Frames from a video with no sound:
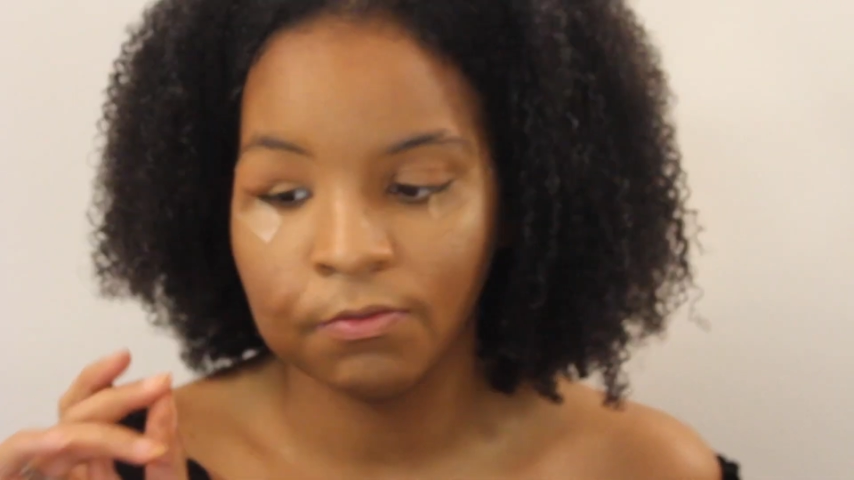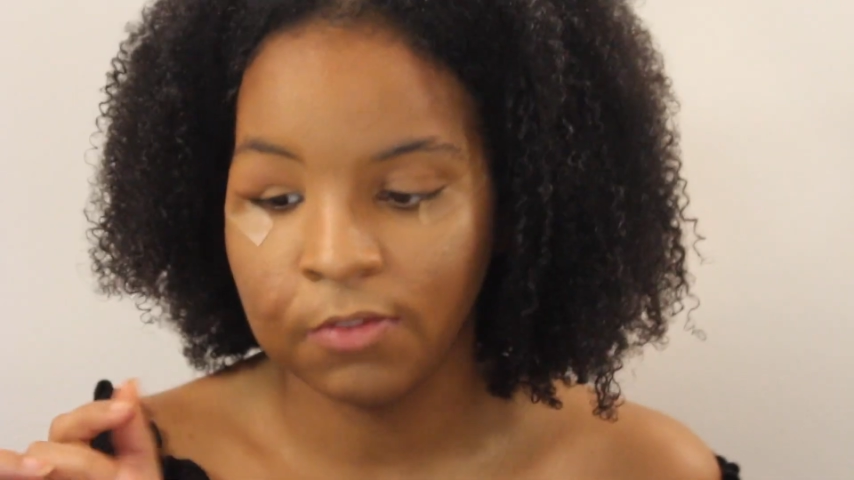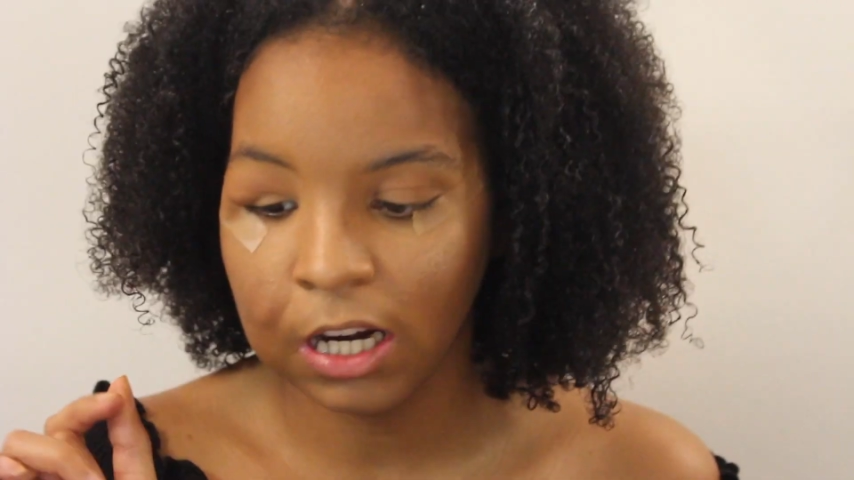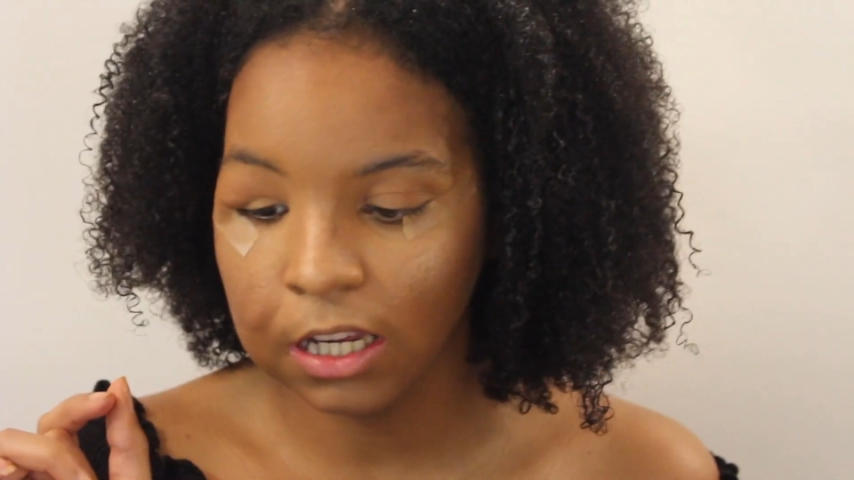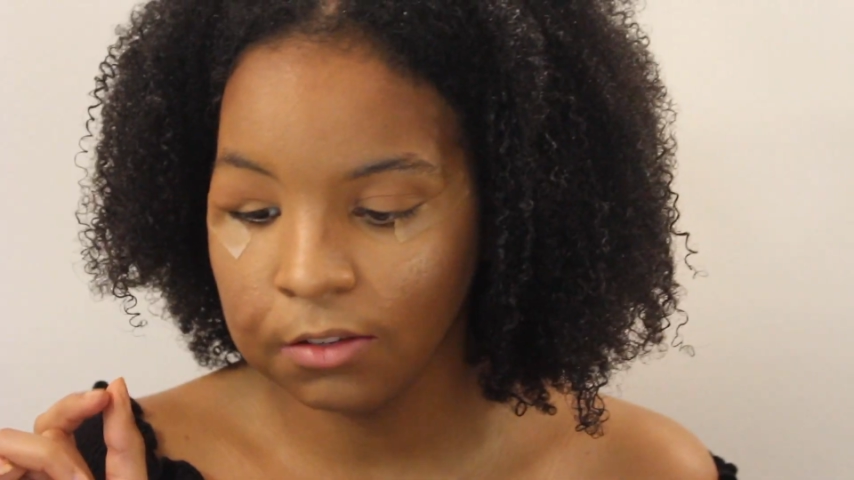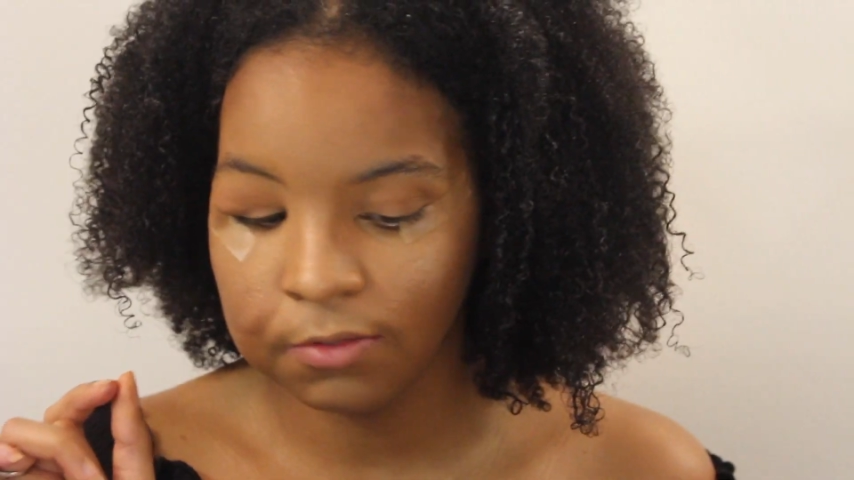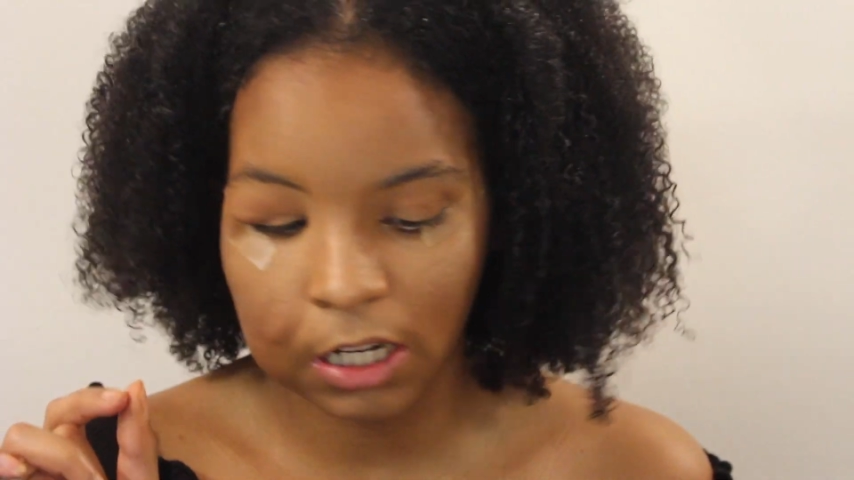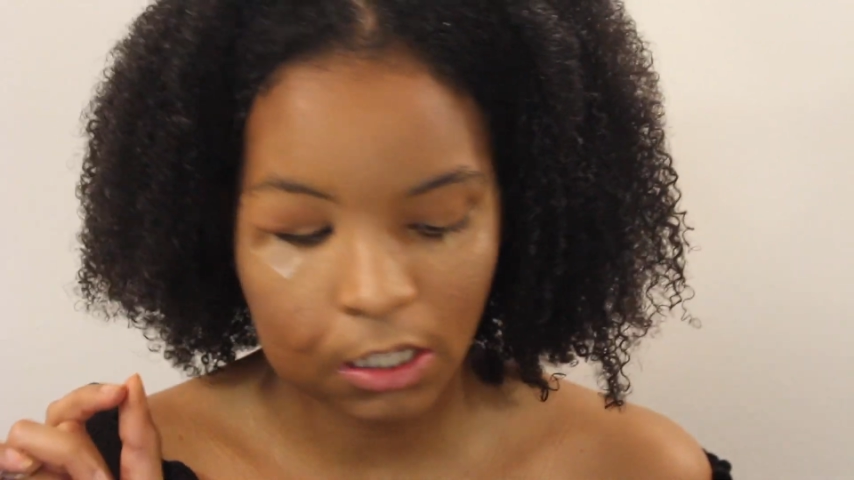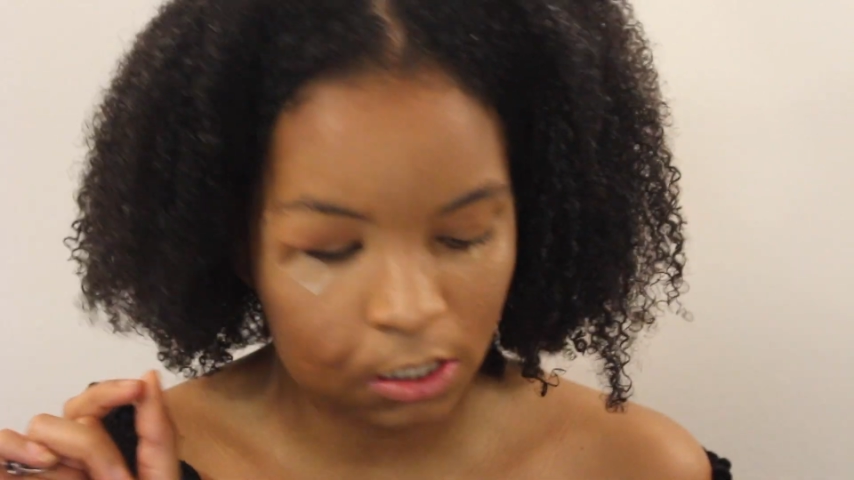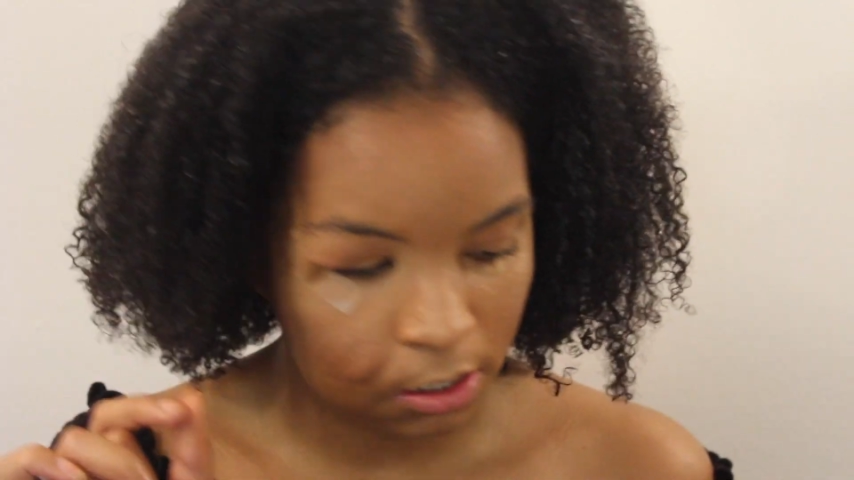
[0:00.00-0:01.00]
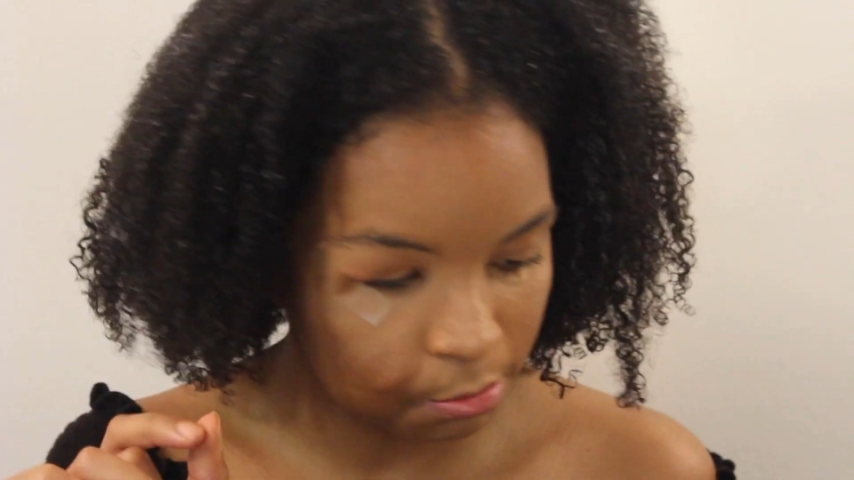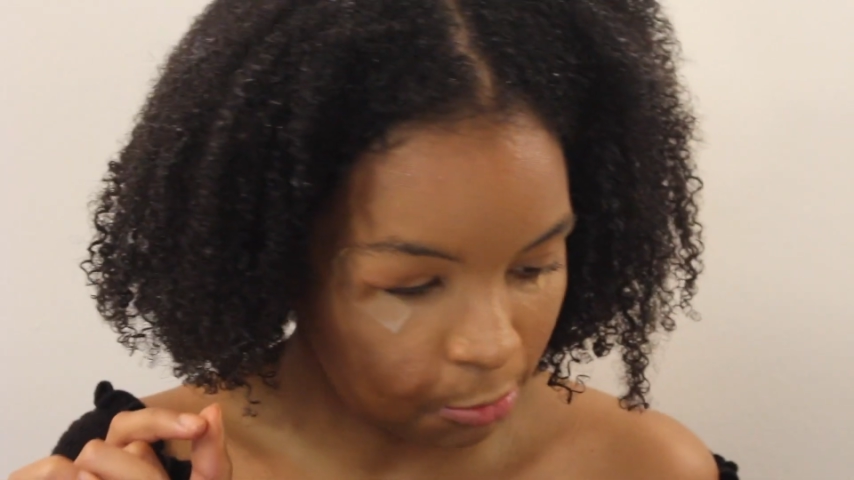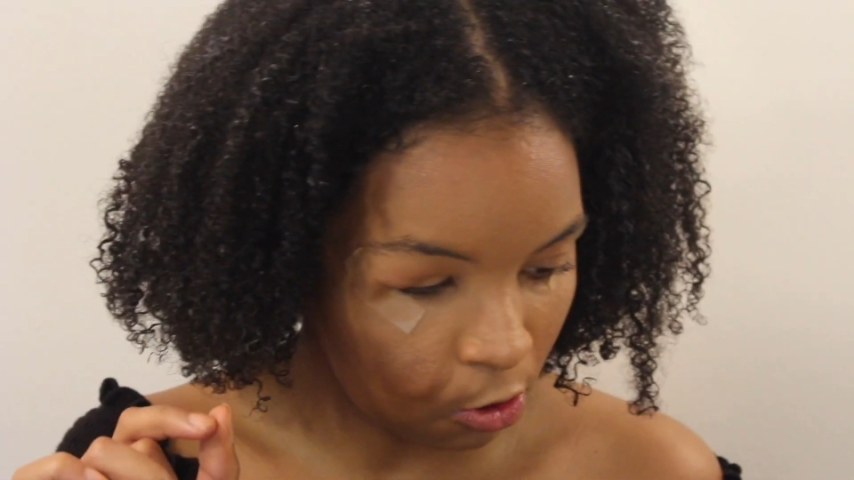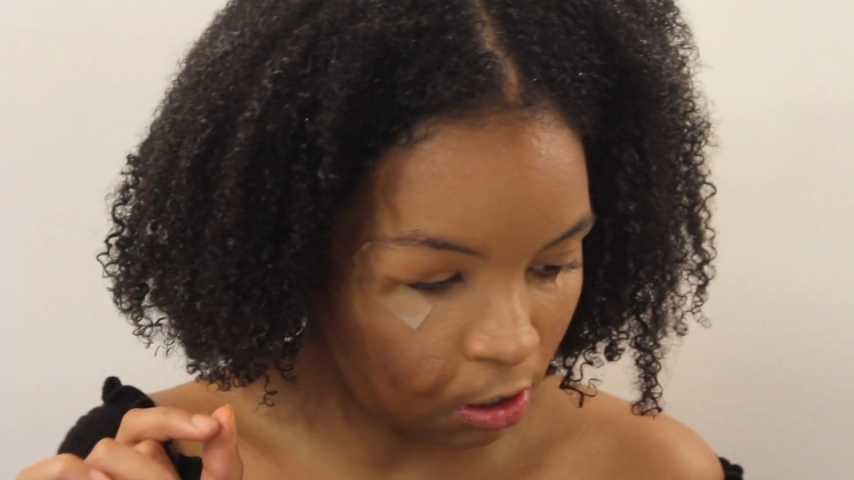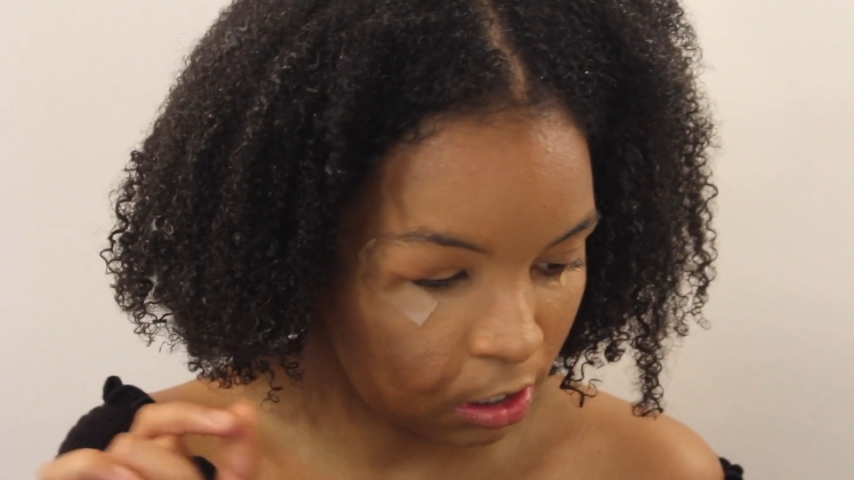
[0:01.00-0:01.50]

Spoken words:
very small